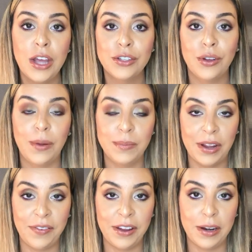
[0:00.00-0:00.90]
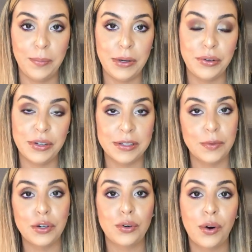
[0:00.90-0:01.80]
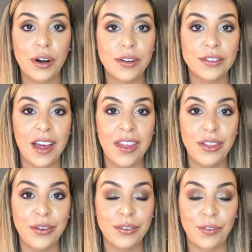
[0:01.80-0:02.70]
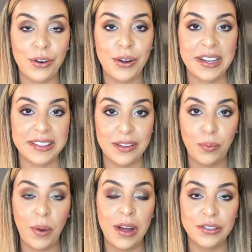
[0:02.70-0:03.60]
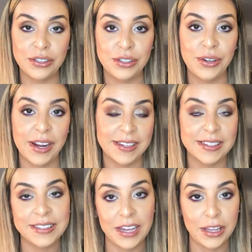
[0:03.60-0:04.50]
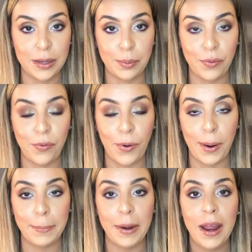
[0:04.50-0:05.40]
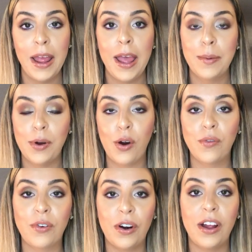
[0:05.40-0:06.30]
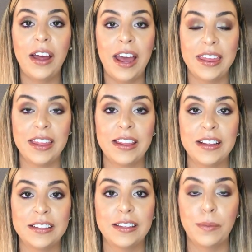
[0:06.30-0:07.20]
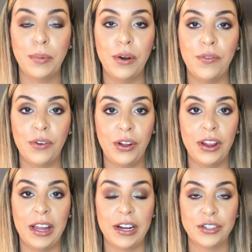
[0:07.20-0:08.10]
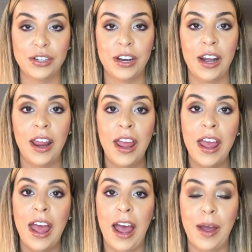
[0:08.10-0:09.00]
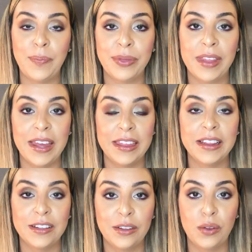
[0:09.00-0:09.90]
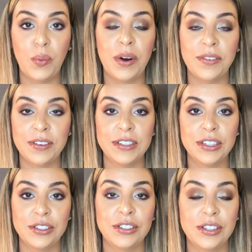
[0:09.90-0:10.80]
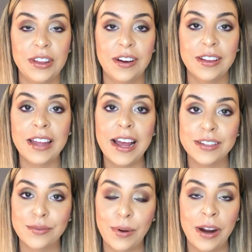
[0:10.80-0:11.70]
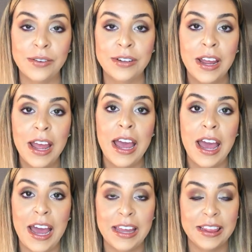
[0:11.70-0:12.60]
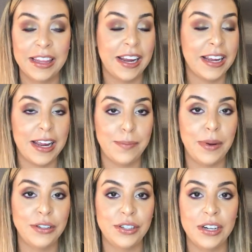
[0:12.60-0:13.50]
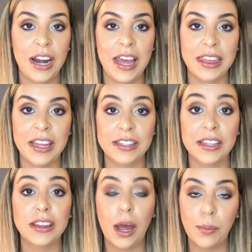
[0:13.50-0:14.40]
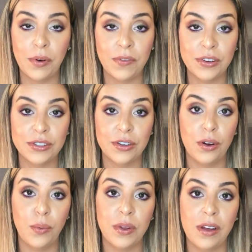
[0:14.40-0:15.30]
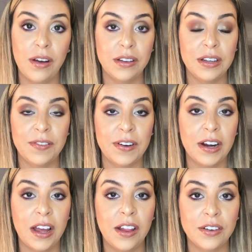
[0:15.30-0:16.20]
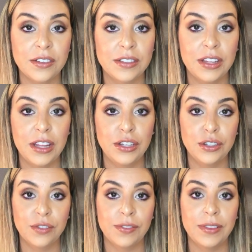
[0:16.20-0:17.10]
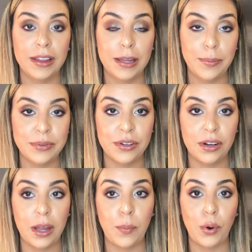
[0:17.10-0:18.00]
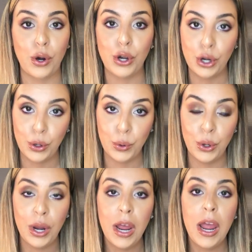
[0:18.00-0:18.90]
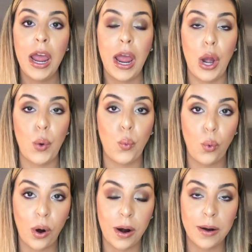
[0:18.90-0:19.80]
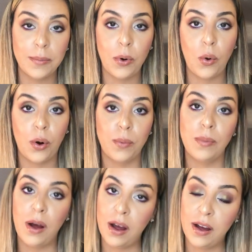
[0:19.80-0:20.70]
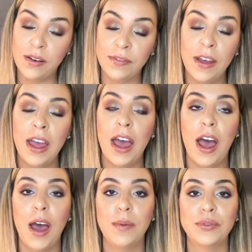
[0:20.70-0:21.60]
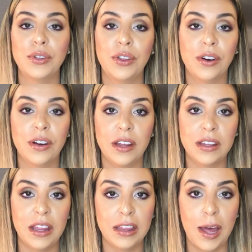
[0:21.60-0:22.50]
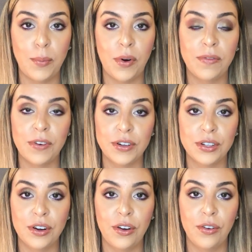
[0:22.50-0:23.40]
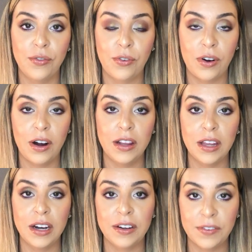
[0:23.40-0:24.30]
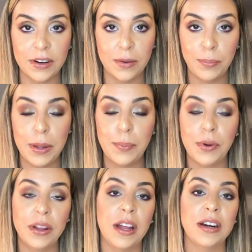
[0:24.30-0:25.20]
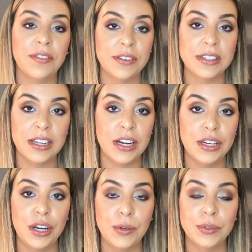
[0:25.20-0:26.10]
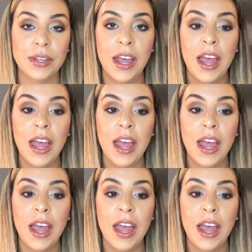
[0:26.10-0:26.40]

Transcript: so I'm definitely going to be doing some tutorials on those for you guys as well, just so you guys can see how they perform. But overall, I think this is a beautiful collection. I think this is a wonderful addition to their last round. Like I had mentioned, I think it's a lot more versatile with all the different colors that they chose for the lips. They're a lot more nude and warm or mauve. So they're a lot more versatile for a lot of different people, a lot of different skin tones.